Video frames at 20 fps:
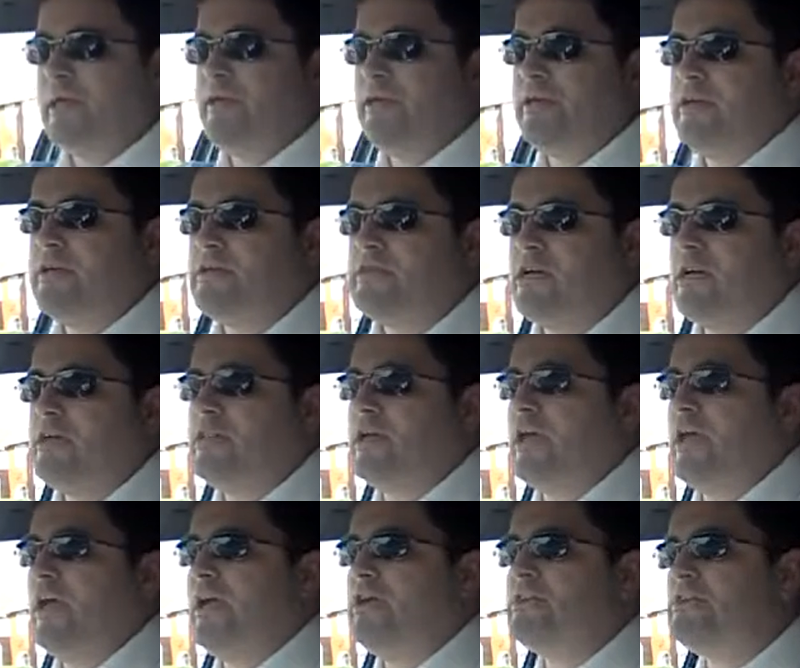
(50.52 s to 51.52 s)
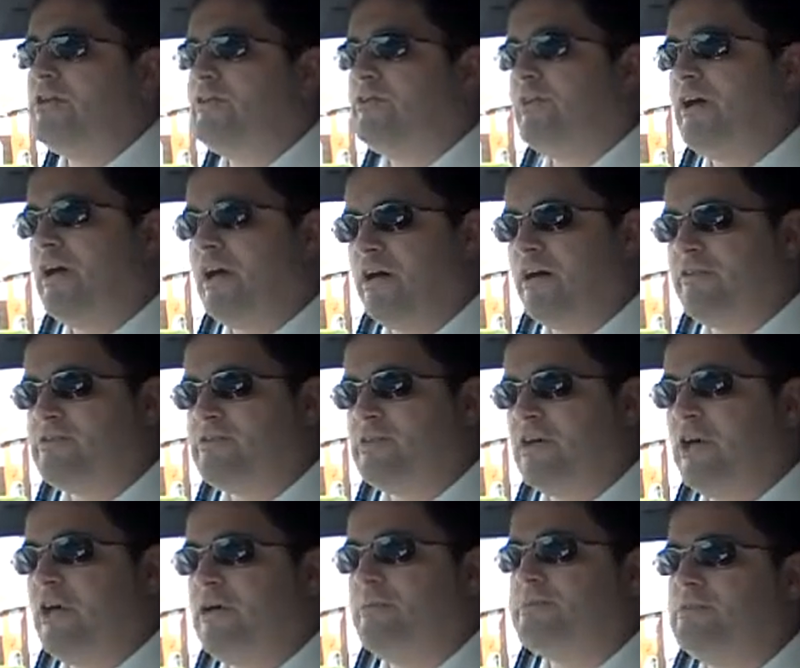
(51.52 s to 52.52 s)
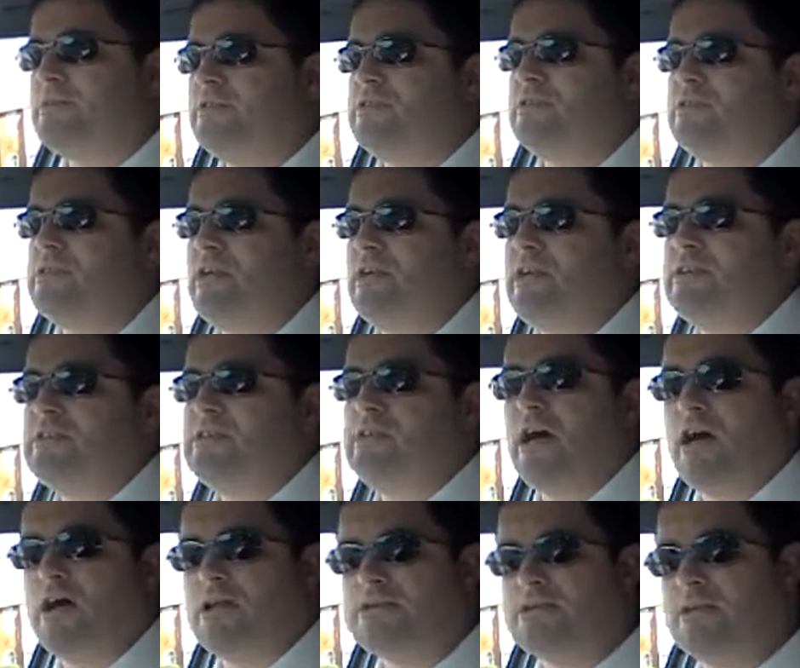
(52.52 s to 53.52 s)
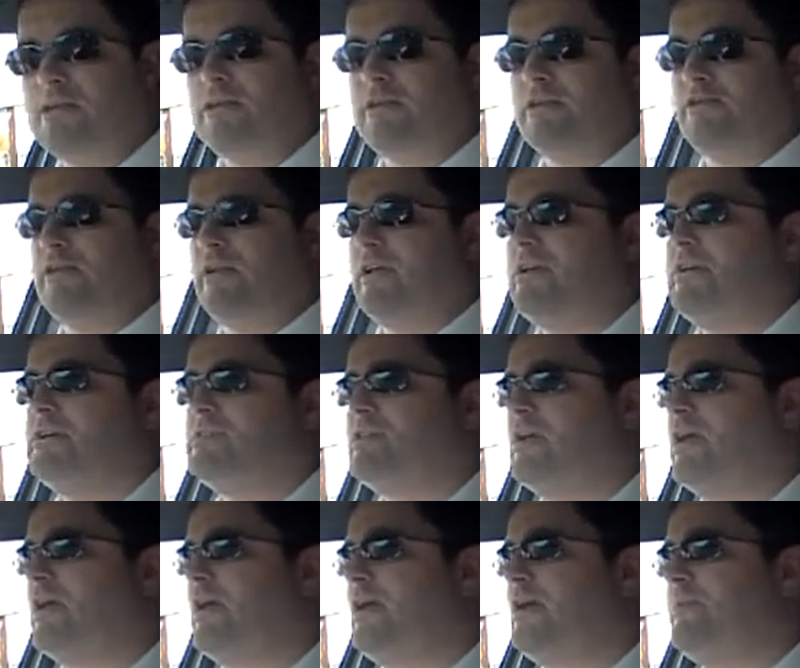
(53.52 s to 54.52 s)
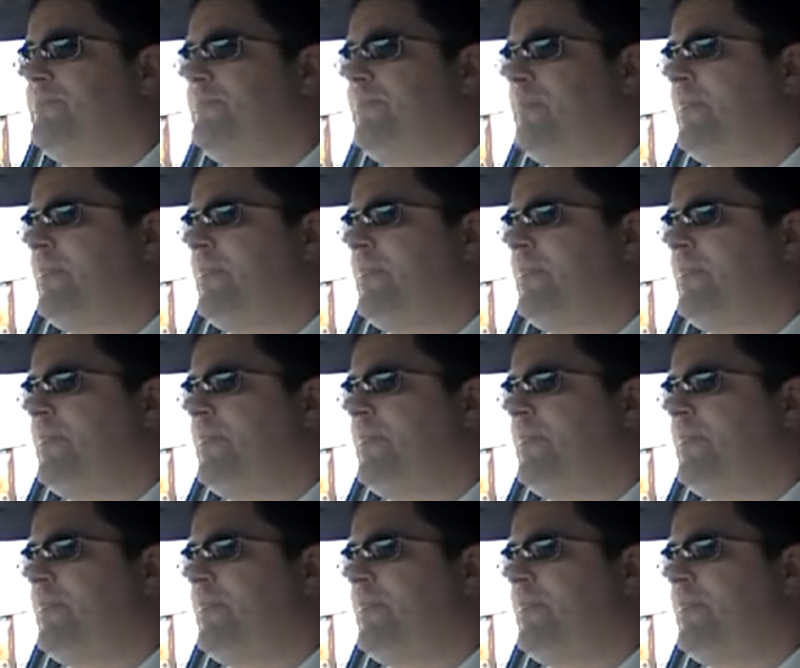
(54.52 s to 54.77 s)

You turn the key 2.5 times until it starts, and then you release the key.